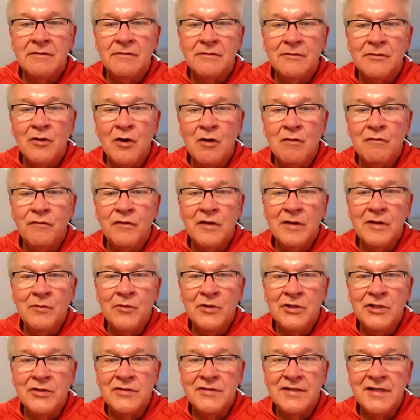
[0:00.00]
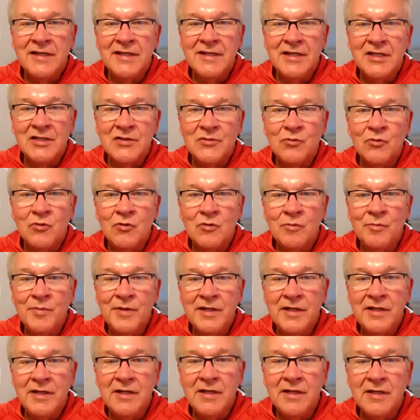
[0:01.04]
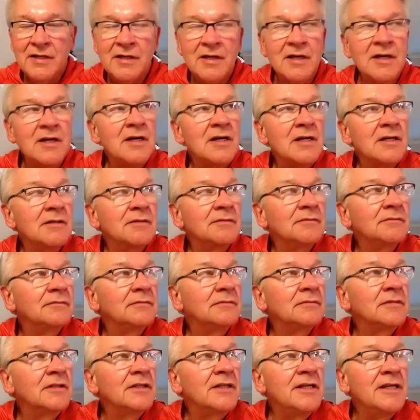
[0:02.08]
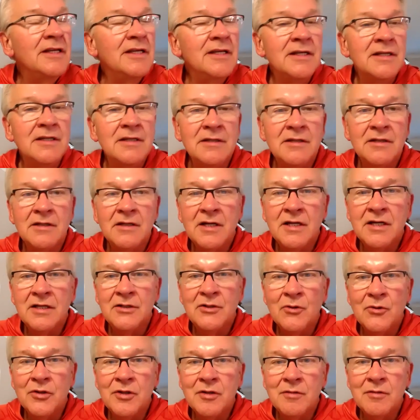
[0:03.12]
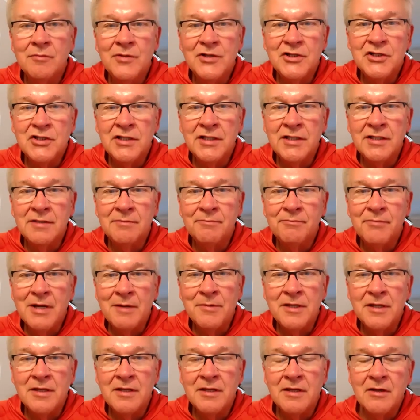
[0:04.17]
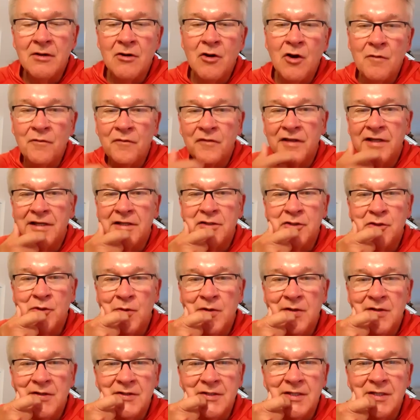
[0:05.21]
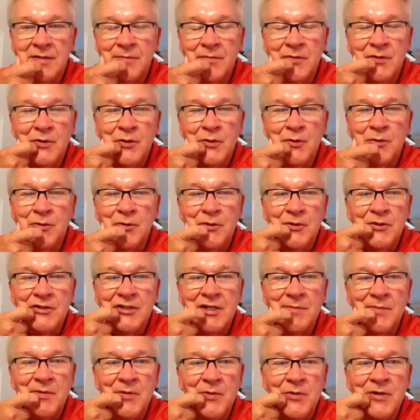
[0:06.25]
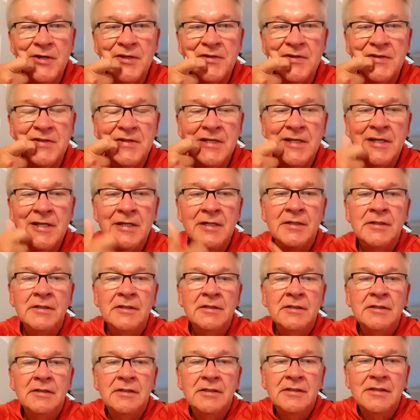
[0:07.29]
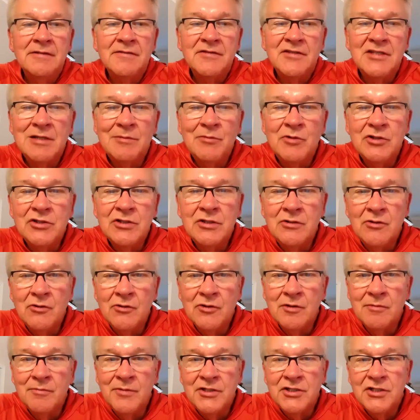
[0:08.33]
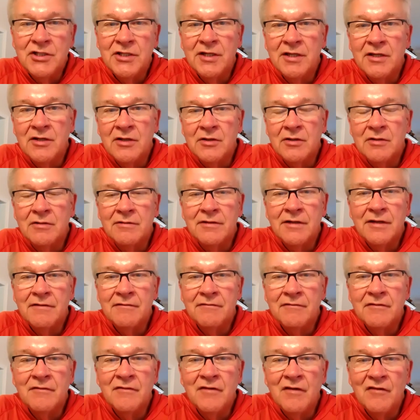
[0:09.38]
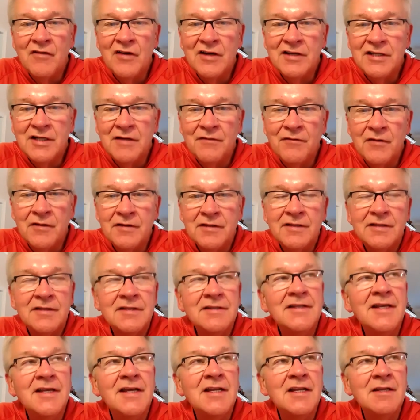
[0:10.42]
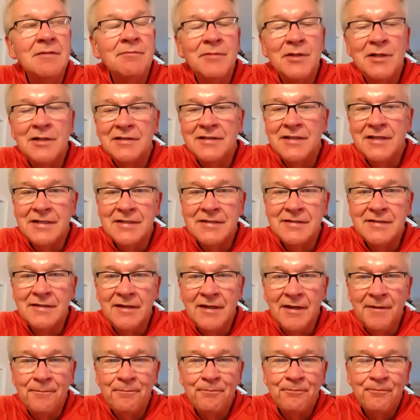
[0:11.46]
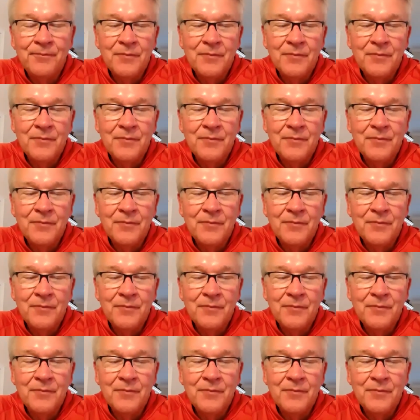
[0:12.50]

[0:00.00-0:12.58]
Hopefully when you see this, we'll be in northern Michigan and probably hopefully enjoying some cooler summer weather. Summers in northern Michigan are very, very different than in Middle Tennessee.